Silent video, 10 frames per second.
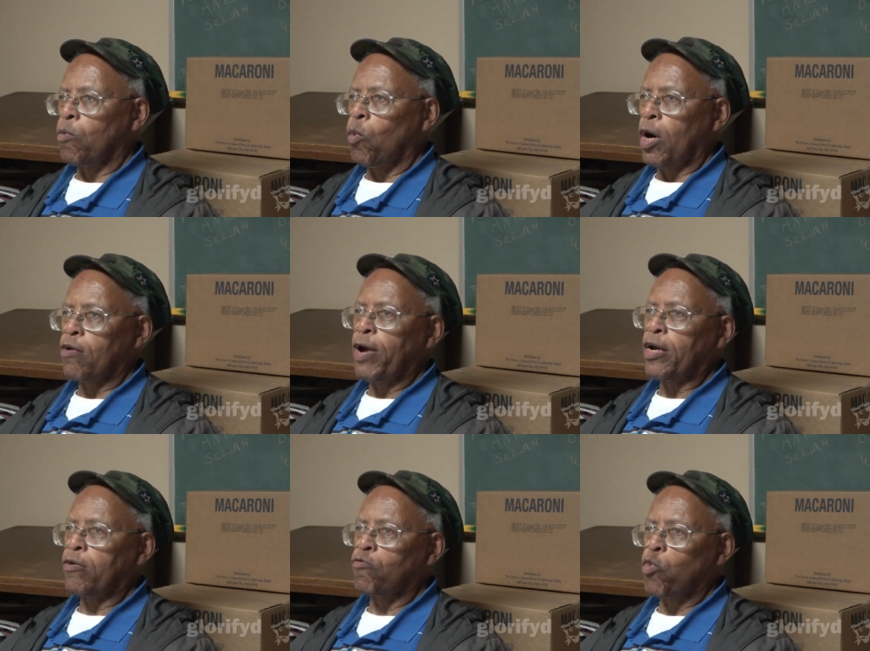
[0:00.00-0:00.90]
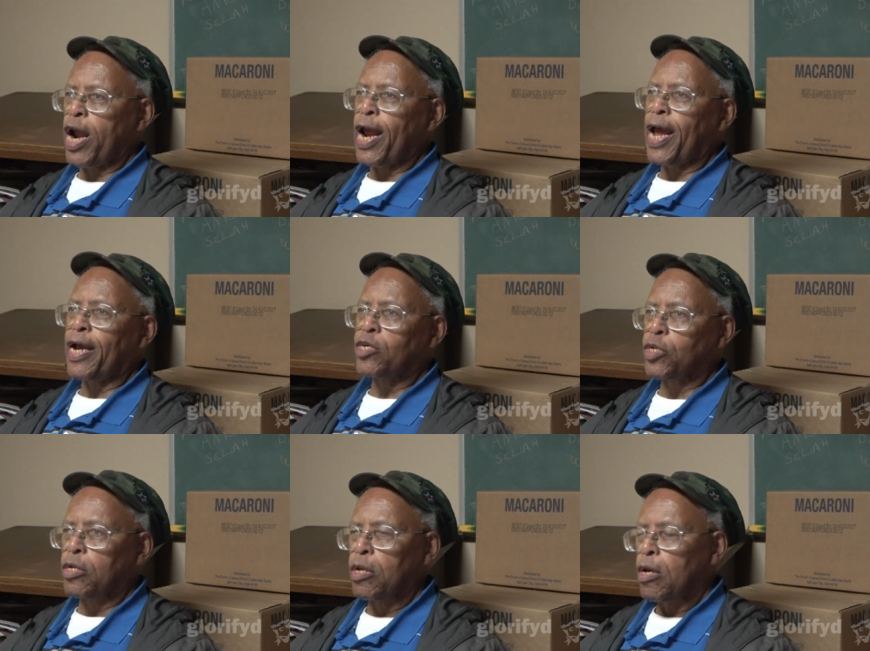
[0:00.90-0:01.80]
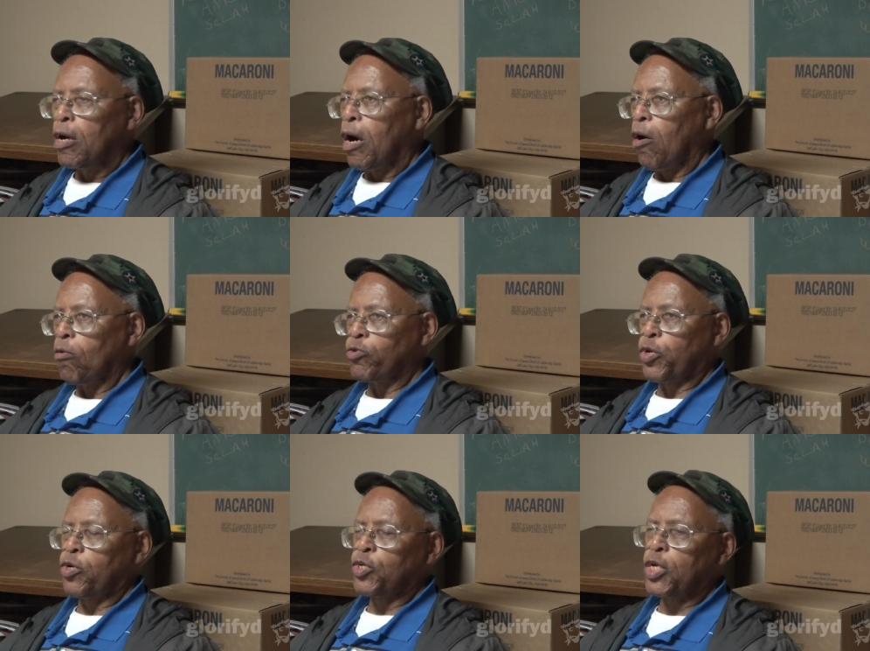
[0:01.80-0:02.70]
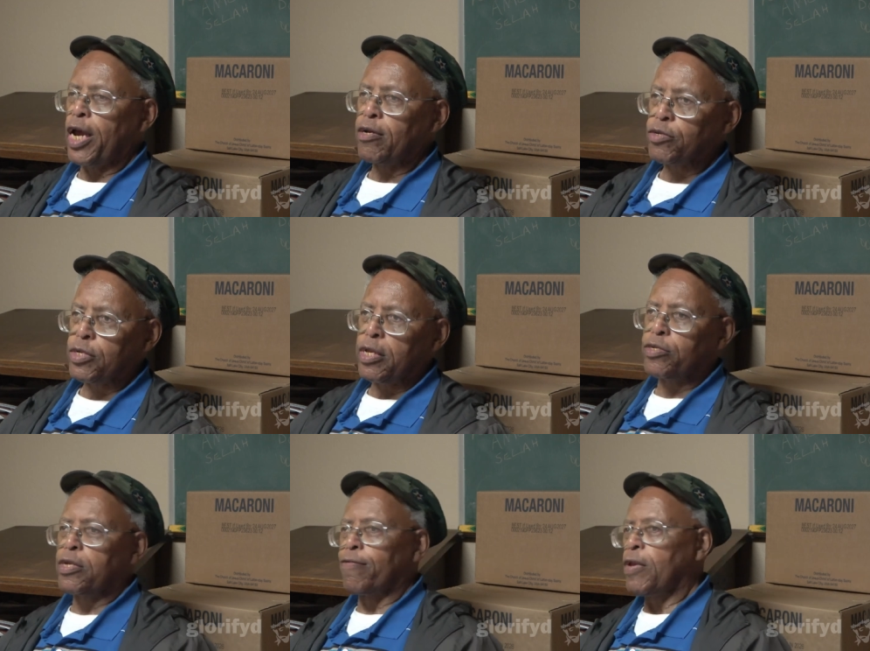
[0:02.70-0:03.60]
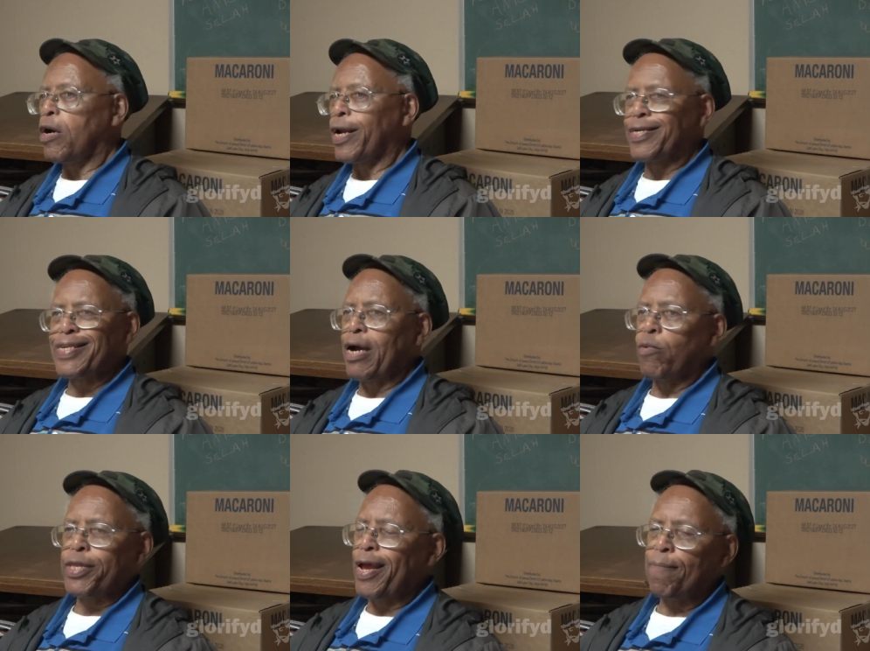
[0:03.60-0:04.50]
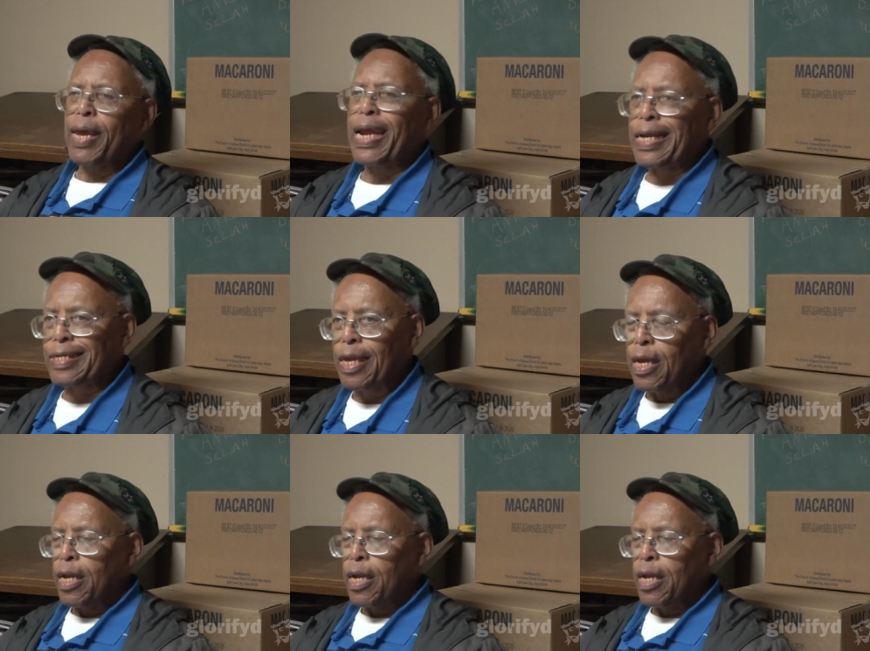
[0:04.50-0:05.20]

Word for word: walk around in rags and holes in your sandals and that stuff. No, that's not what that means.